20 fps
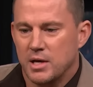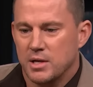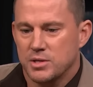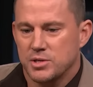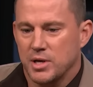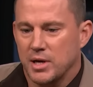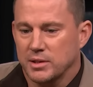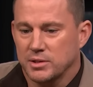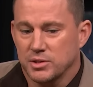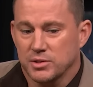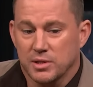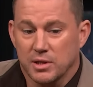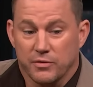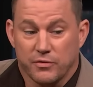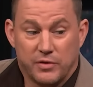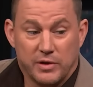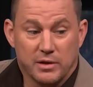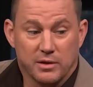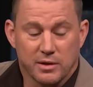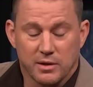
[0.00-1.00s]
She had just a
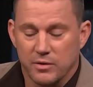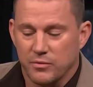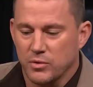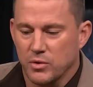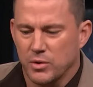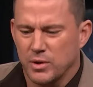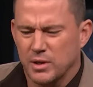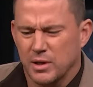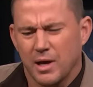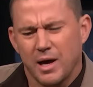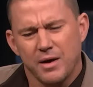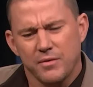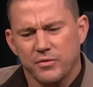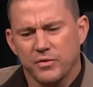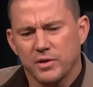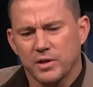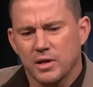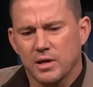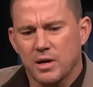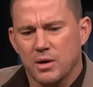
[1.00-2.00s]
feeling of going, I
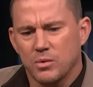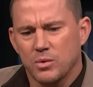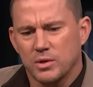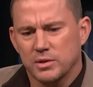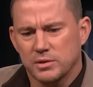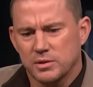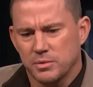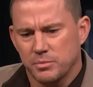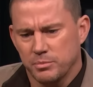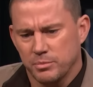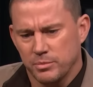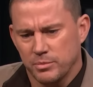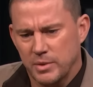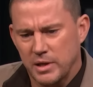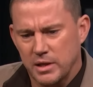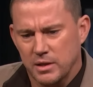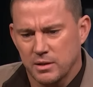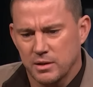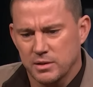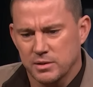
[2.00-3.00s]
feel like I want to
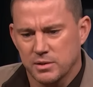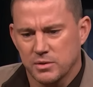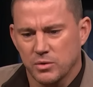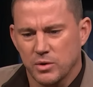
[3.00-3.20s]
make this.